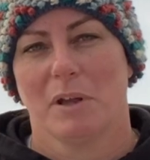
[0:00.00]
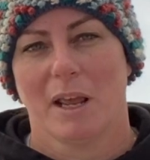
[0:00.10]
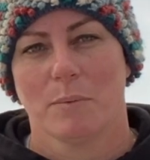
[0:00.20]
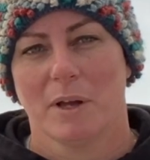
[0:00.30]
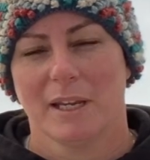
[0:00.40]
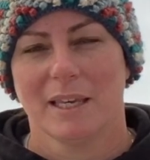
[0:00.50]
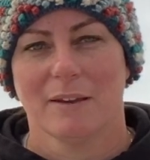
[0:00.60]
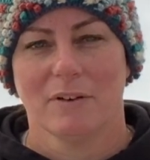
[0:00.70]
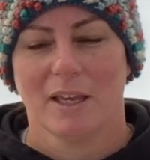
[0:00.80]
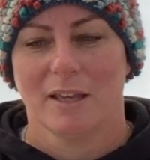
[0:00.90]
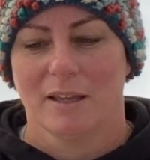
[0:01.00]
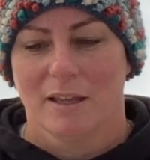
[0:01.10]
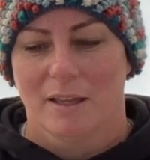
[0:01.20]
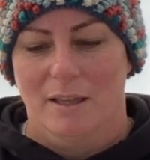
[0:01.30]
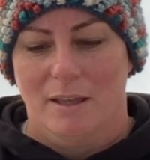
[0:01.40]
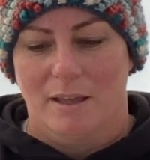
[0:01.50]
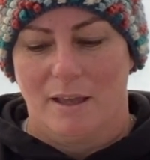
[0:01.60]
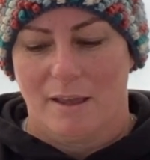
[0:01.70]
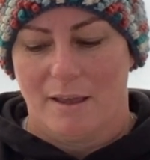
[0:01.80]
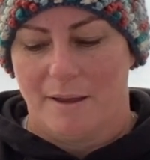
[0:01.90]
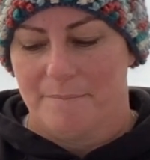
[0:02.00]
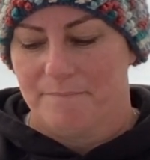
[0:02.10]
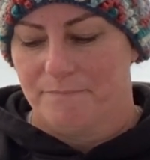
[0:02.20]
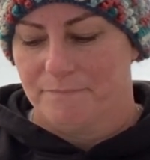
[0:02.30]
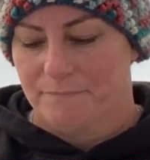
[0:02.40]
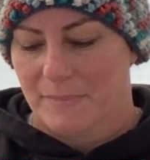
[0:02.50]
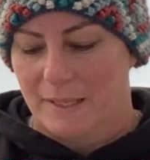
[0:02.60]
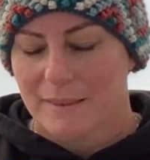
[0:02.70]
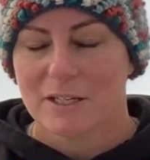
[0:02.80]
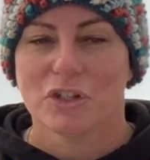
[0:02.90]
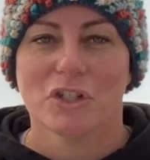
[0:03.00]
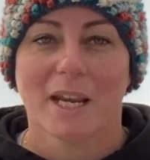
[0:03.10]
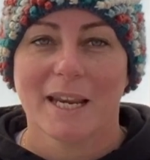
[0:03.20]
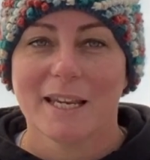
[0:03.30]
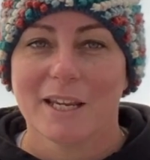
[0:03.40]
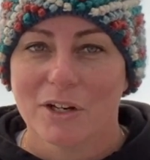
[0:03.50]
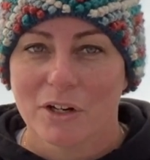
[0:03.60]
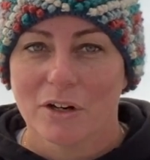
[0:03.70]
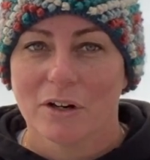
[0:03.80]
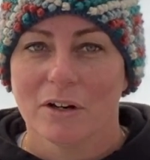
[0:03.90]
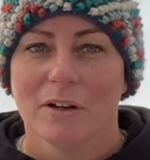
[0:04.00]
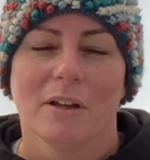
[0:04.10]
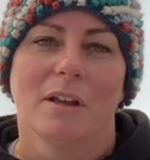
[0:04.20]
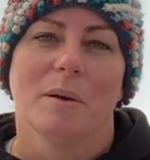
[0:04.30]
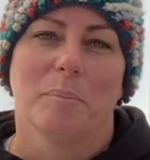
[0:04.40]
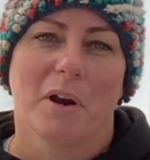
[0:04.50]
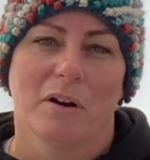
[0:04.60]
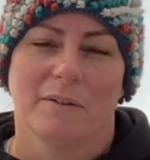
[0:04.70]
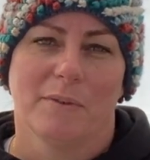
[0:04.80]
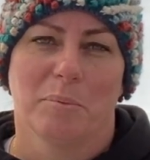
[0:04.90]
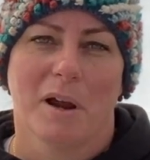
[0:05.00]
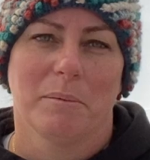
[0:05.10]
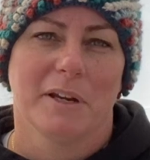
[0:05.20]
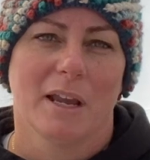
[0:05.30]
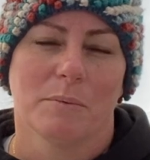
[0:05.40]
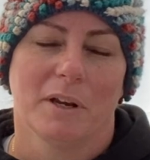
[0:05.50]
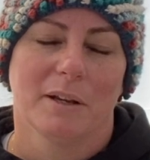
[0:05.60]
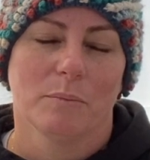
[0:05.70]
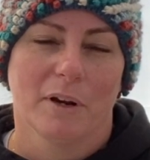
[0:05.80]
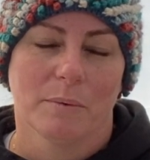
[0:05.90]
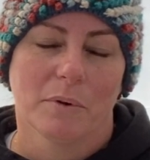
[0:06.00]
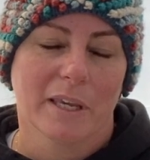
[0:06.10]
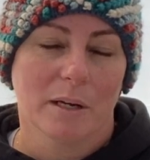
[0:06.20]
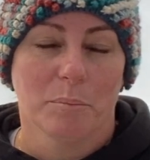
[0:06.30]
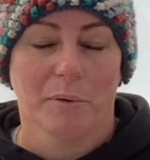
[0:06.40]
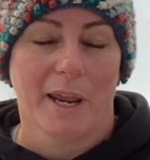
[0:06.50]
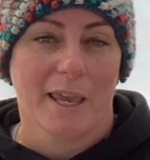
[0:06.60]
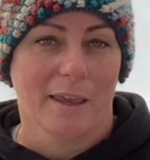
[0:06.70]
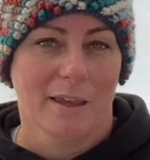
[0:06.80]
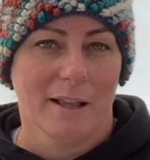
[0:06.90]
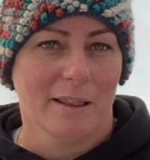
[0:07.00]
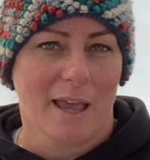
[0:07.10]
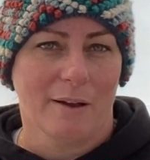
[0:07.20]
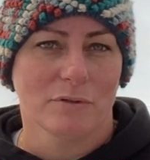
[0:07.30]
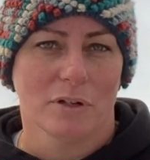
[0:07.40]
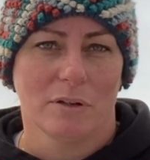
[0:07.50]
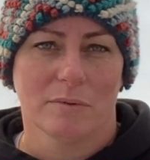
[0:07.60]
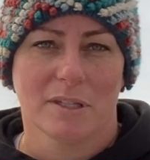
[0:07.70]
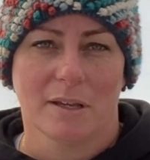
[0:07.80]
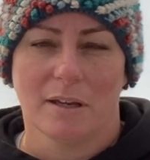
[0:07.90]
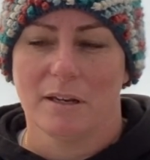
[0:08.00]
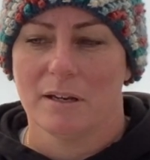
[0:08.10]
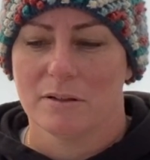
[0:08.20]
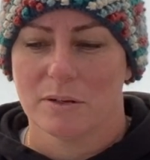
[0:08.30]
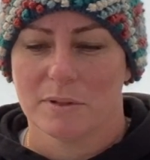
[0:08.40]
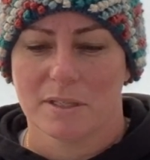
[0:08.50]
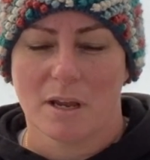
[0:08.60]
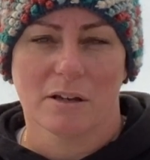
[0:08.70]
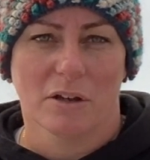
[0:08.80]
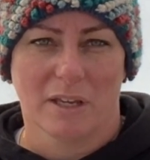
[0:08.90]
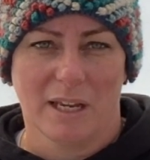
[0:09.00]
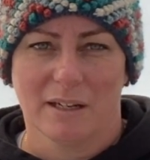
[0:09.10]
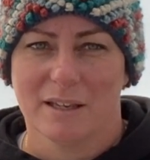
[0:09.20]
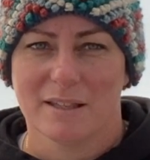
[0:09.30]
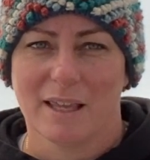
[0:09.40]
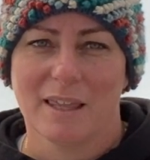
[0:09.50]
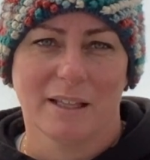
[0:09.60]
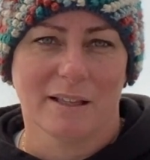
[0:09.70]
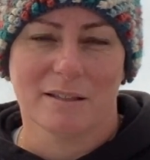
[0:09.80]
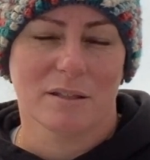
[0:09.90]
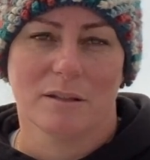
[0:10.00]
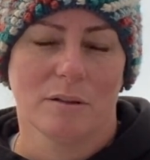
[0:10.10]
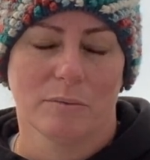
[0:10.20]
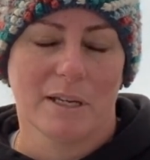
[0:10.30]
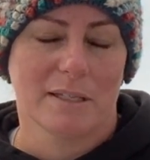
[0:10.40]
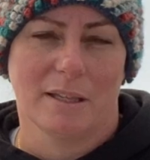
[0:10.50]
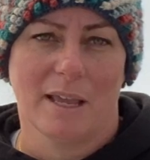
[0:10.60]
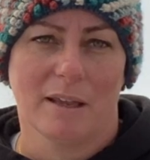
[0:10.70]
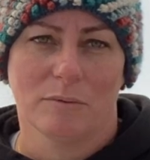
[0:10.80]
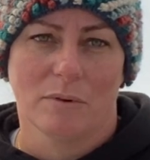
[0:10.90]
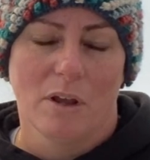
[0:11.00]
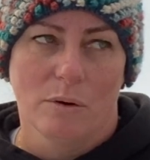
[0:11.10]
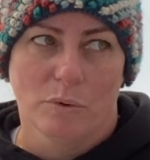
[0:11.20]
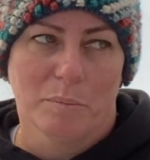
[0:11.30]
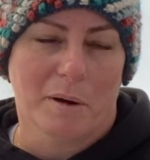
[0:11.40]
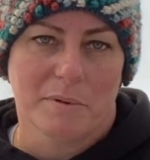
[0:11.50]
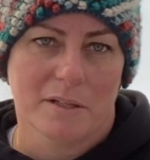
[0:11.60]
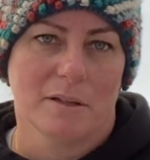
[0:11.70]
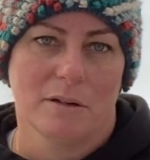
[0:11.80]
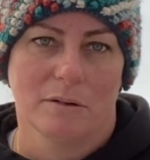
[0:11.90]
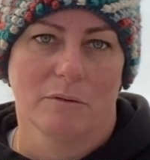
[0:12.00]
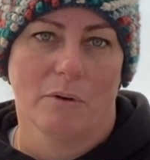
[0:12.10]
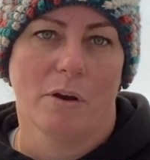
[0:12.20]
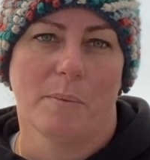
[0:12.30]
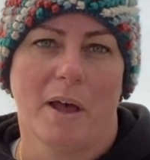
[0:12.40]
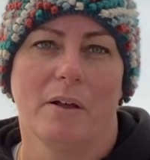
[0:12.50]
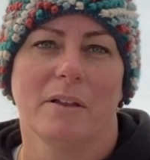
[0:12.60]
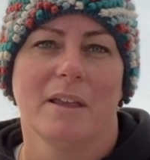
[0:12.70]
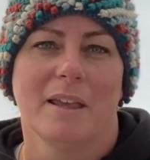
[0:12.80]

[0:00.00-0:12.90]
but I want to give it the shadier part of the property. I want it where it will get a break in the afternoon sun, so it's not cooking, because I think that's the reason that rhubarb doesn't grow well